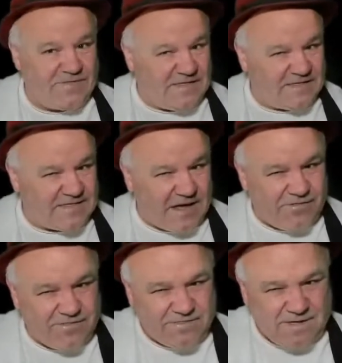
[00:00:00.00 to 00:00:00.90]

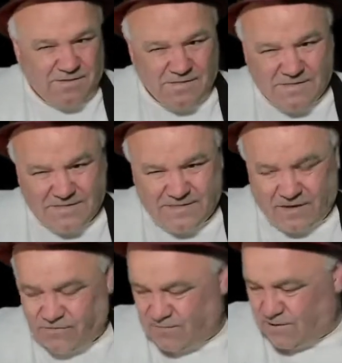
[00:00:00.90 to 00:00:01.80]
South
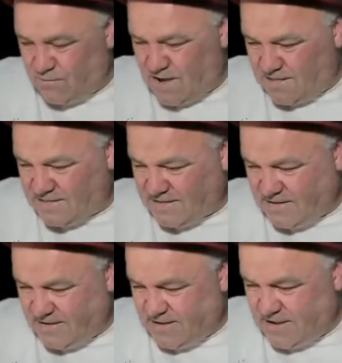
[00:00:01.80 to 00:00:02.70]
West,
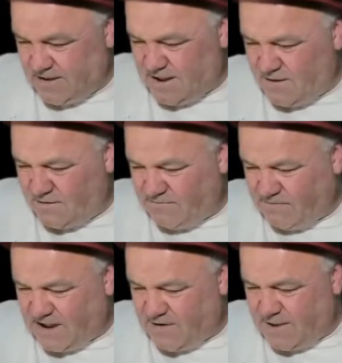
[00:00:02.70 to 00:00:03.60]

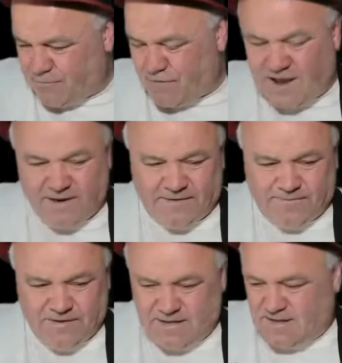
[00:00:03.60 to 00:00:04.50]
down near Brighton.
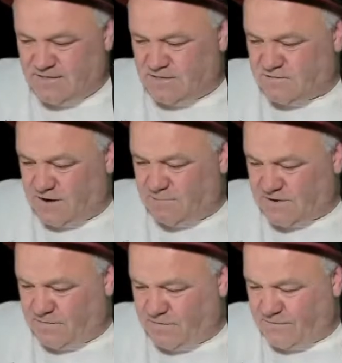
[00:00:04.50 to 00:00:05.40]
She's trying to
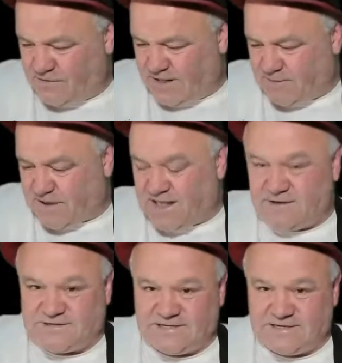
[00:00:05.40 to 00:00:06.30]
become the first Labour
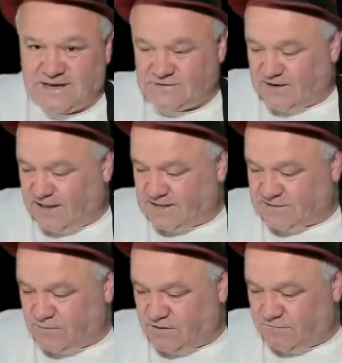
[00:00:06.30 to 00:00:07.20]
councillor today, so I'd like
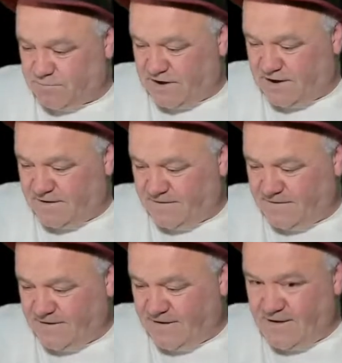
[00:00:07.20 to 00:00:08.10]
to wish Rabina
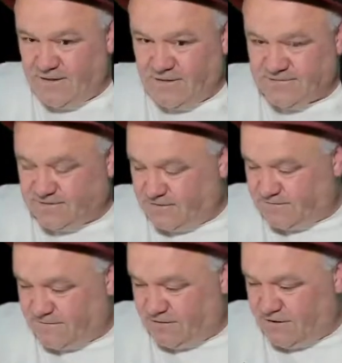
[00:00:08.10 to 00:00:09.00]
lots
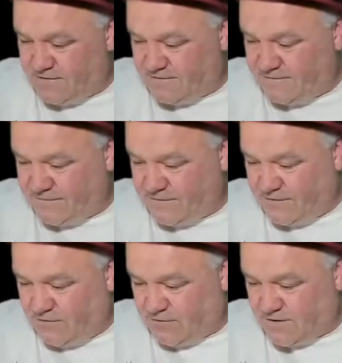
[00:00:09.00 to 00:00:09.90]

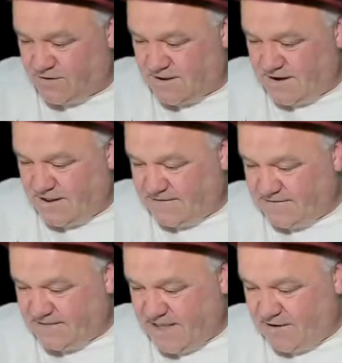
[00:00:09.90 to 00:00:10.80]
of luck down there
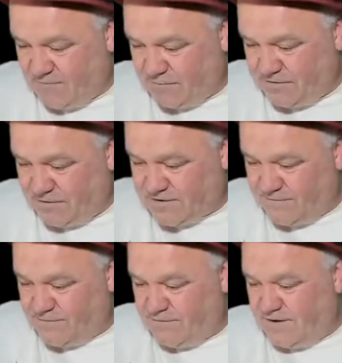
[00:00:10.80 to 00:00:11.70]
today. I'll be
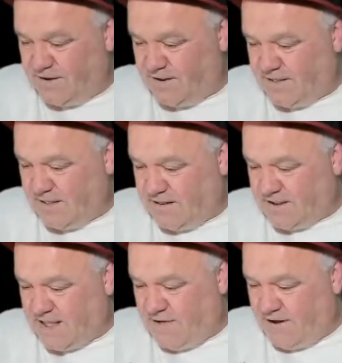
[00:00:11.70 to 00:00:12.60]
looking for her in the
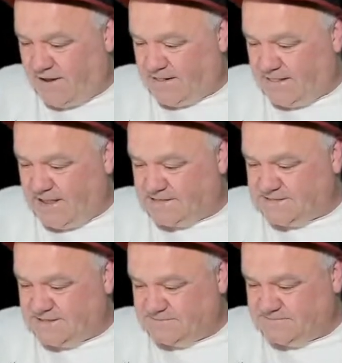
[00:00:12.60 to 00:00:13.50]
count a little later.